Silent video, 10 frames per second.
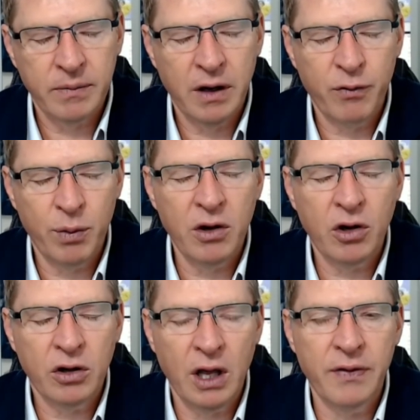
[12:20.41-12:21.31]
if we
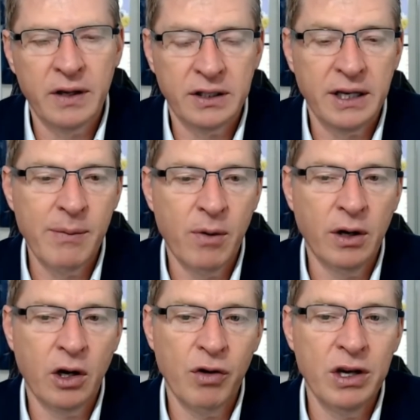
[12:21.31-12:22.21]
had done the same on
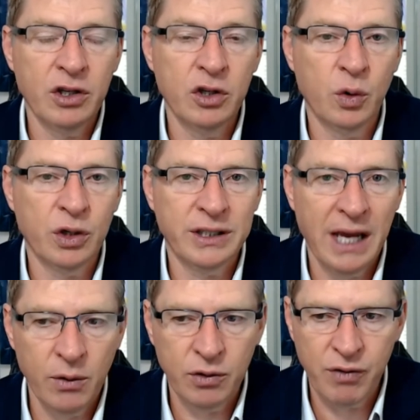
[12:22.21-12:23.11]
increasing your
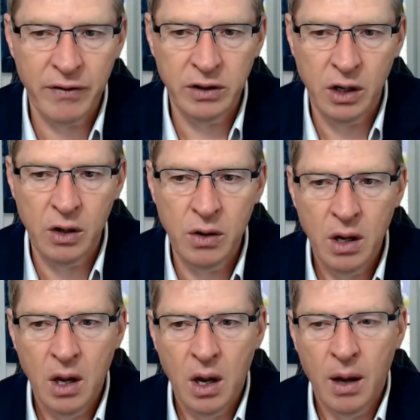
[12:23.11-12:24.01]
sales revenue
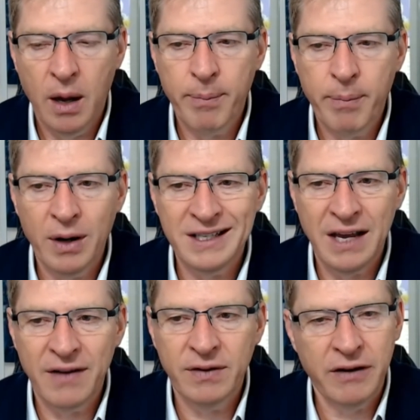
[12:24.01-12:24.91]
by
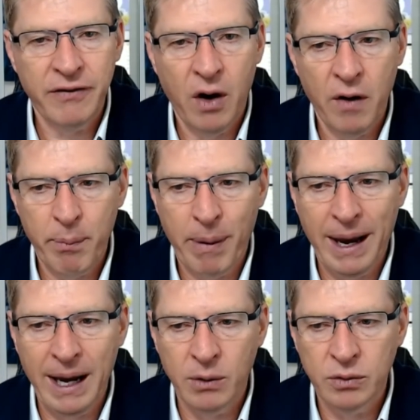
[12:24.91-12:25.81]

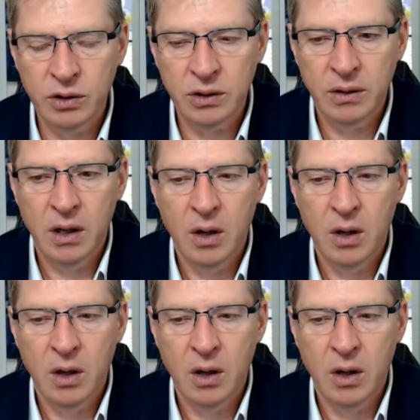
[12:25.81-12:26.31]
£75,